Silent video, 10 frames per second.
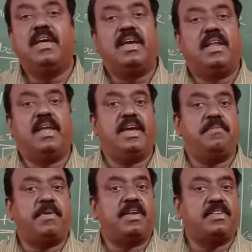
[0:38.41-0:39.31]

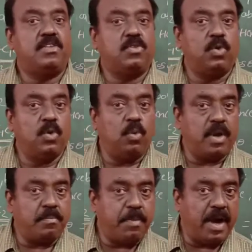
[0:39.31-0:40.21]
line passing through
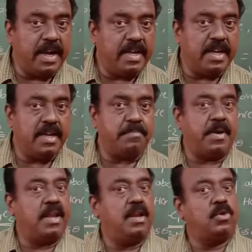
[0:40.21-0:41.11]
one point and
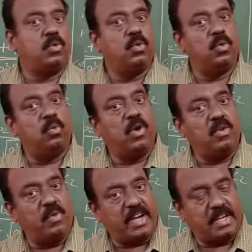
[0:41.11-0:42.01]
parallel to
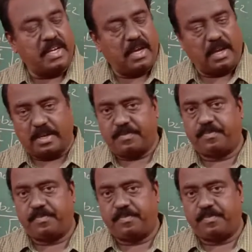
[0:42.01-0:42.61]
one vector.